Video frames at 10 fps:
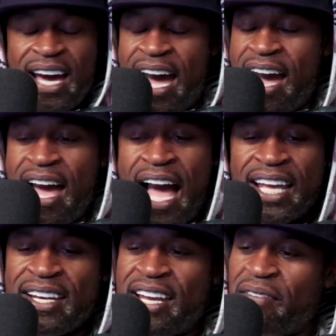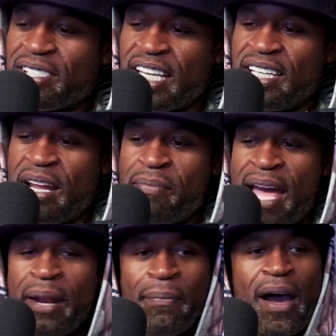I can never say nothing
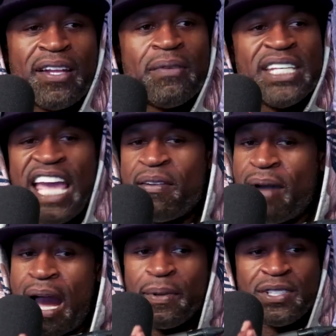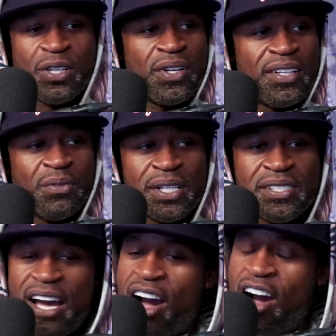bad about him. He gave me my opportunity to win
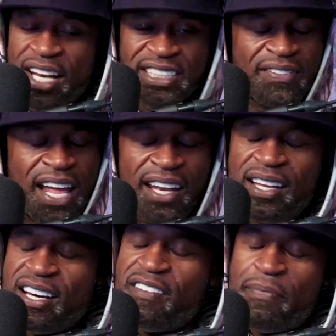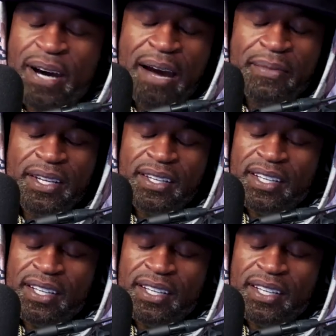all that stuff. I love Pop.